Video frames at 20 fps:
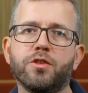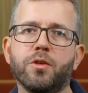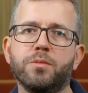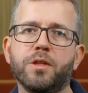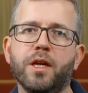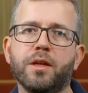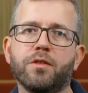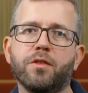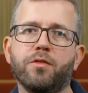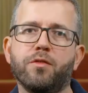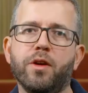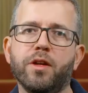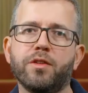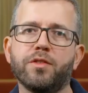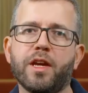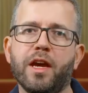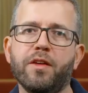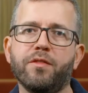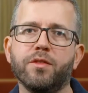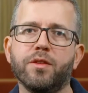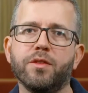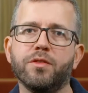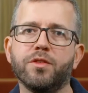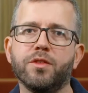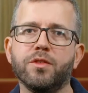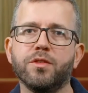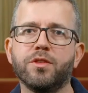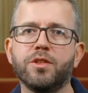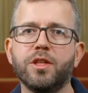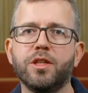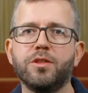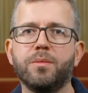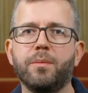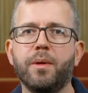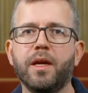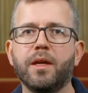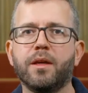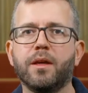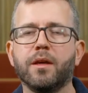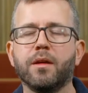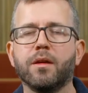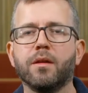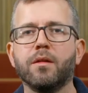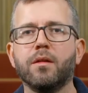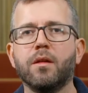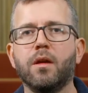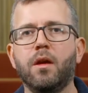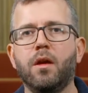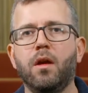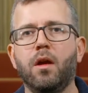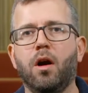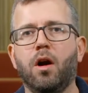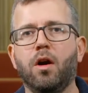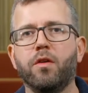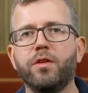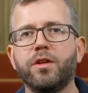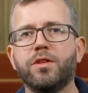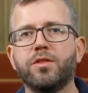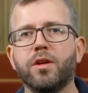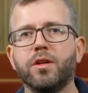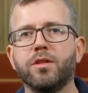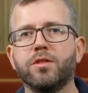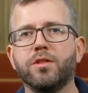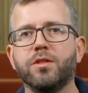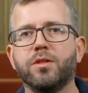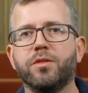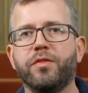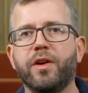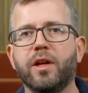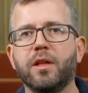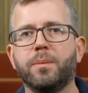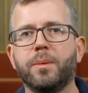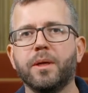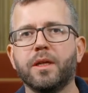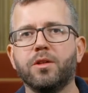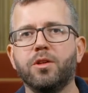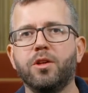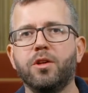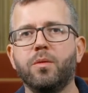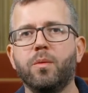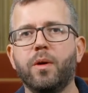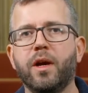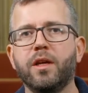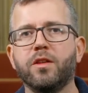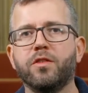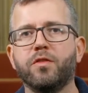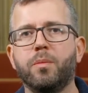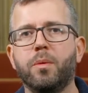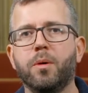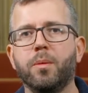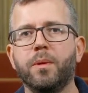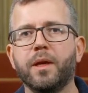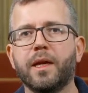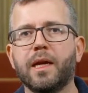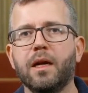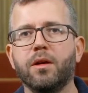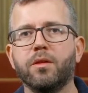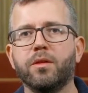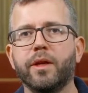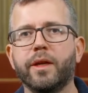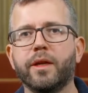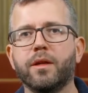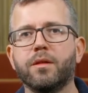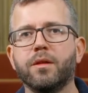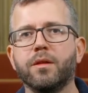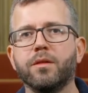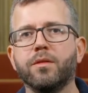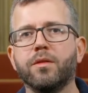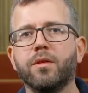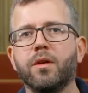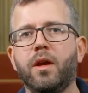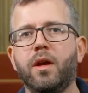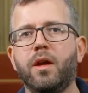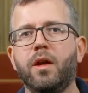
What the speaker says: the subject of risk evidence and decision making, our research is developing new ways for Public Health England